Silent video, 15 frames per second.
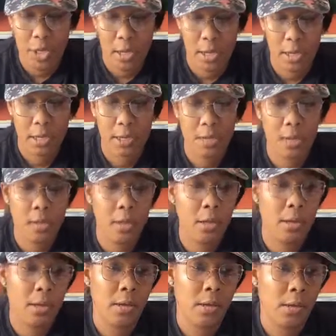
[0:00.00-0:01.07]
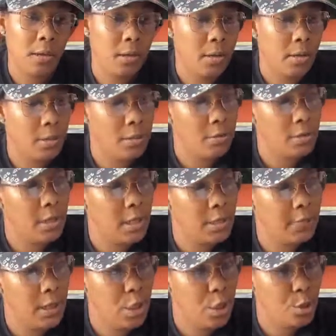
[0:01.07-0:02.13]
hey, you
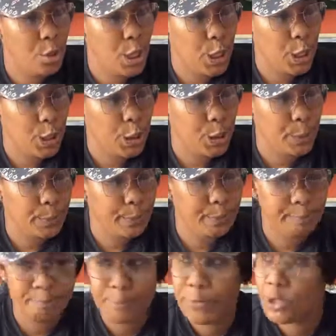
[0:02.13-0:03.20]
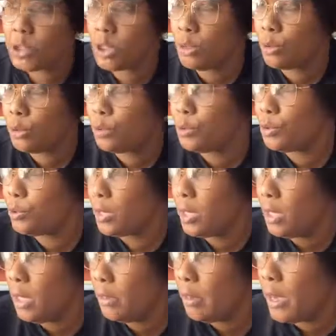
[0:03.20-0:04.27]
live and you learn. So, do
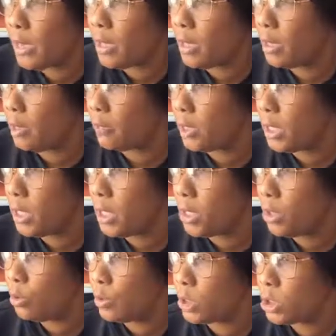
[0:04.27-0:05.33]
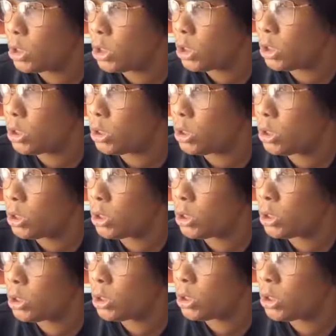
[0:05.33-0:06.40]
anybody have any
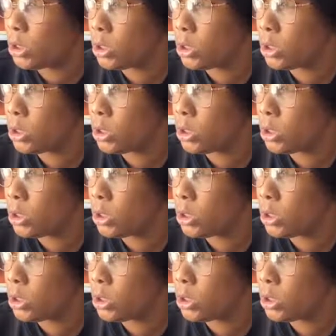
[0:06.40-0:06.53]
questions?